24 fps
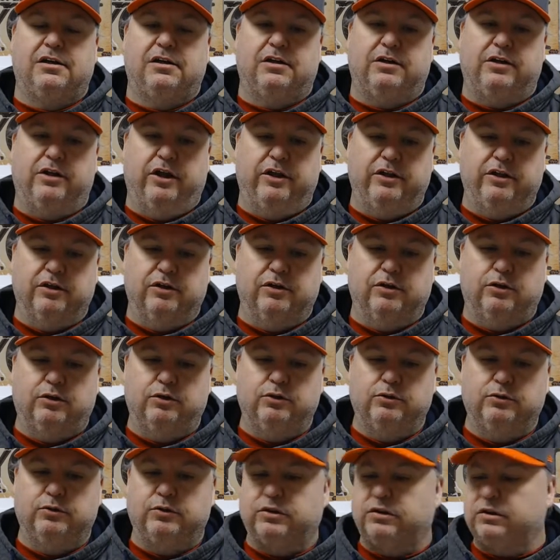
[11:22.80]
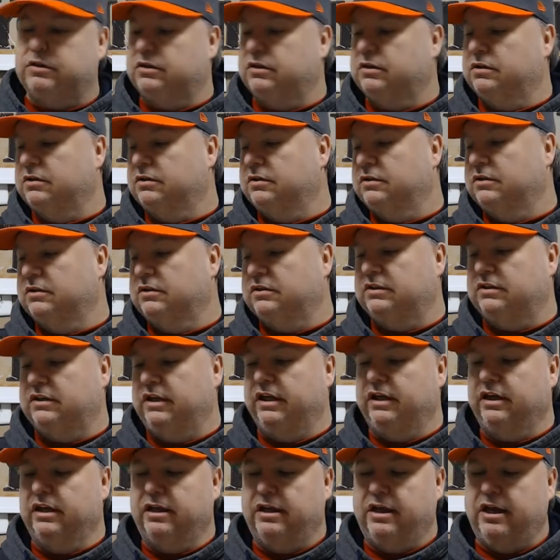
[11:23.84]
Another loose
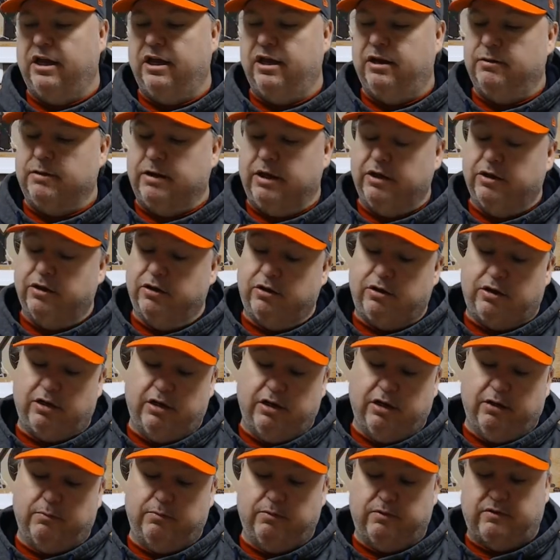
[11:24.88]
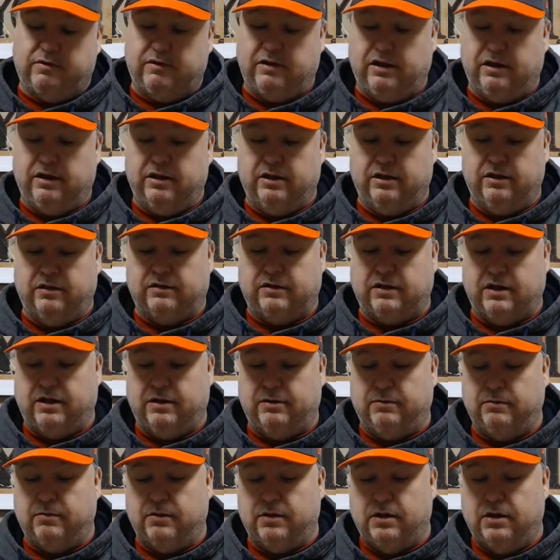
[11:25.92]
Sega game. They hooked it up with Sega this time.
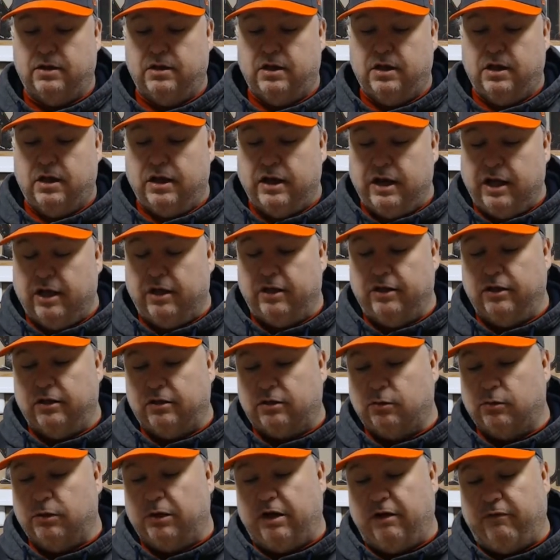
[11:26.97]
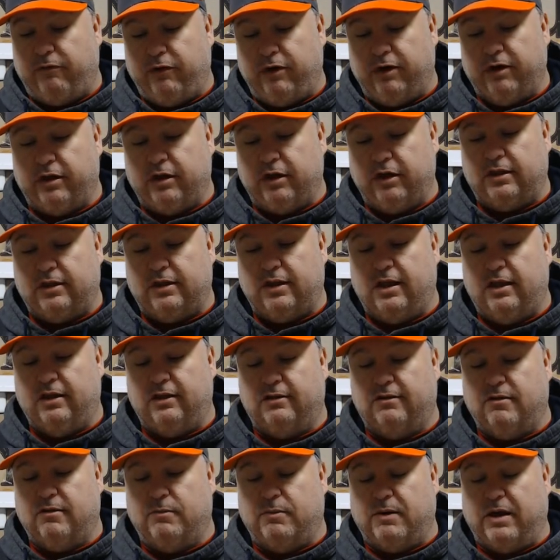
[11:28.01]
Now, this one I've heard good things
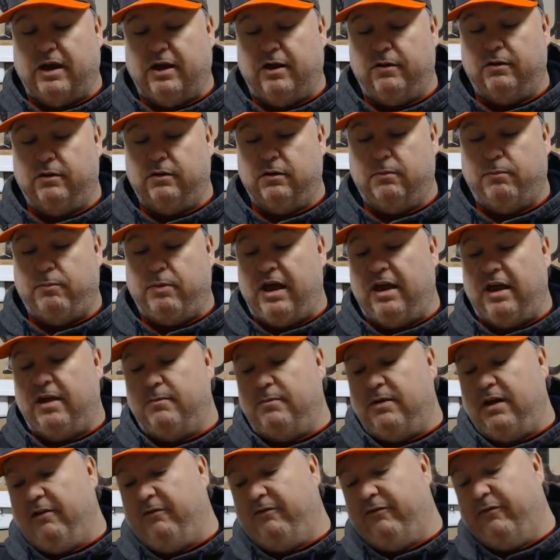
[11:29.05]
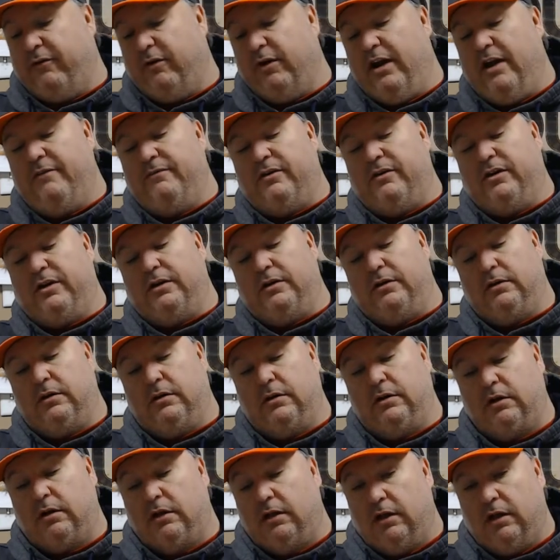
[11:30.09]
about. Batman Forever.
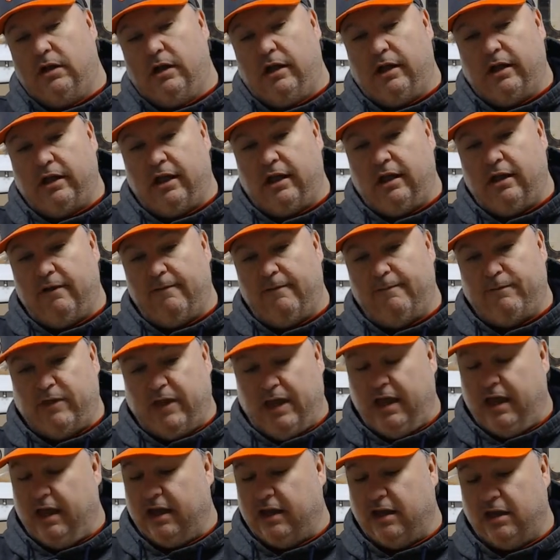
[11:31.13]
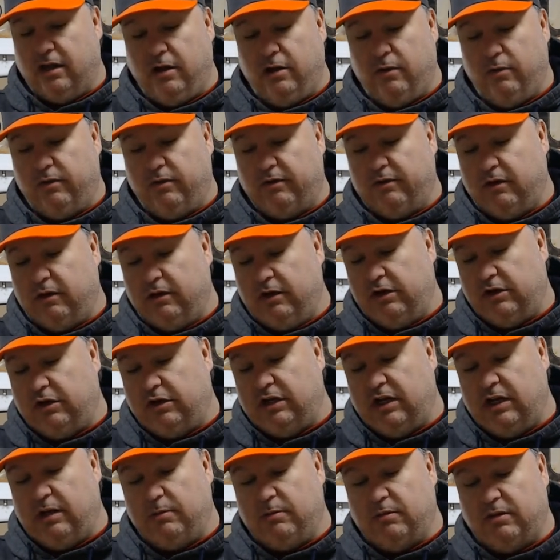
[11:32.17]
Again, the Echo was in good
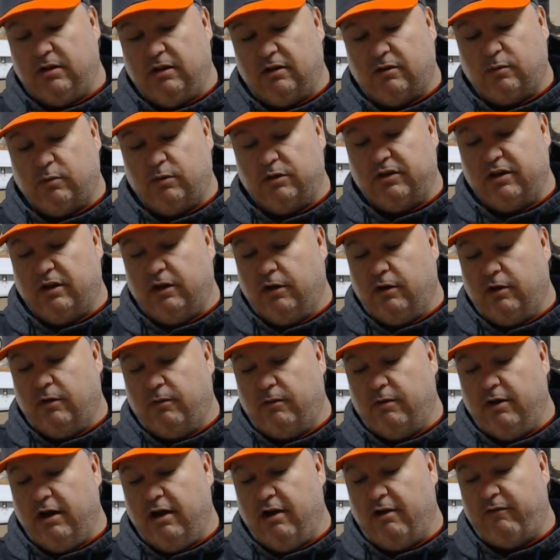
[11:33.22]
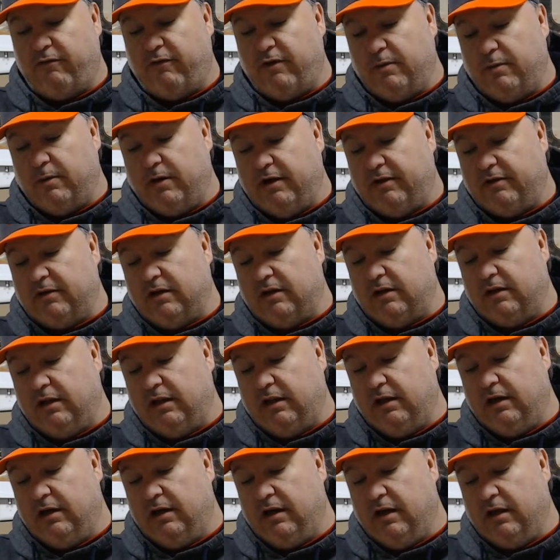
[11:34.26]
shape. This one's a little rough. I'm going to have to clean
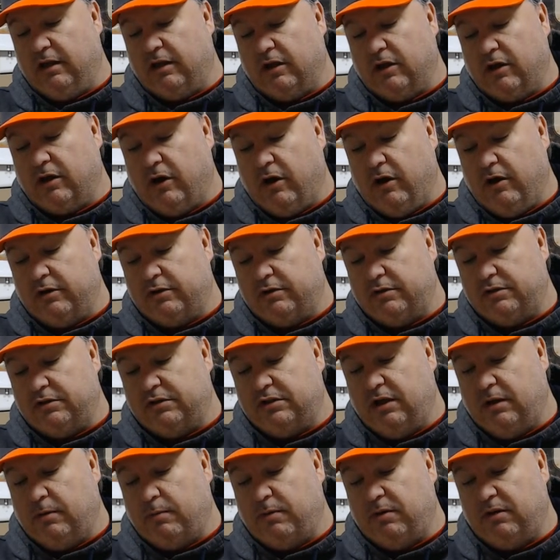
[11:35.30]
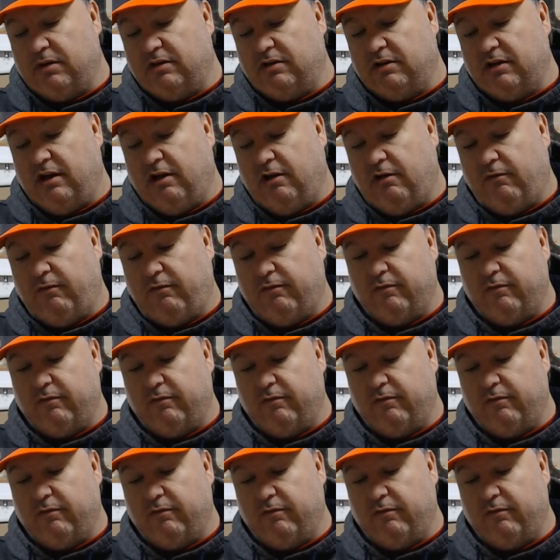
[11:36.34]
it up, the cartridge up itself.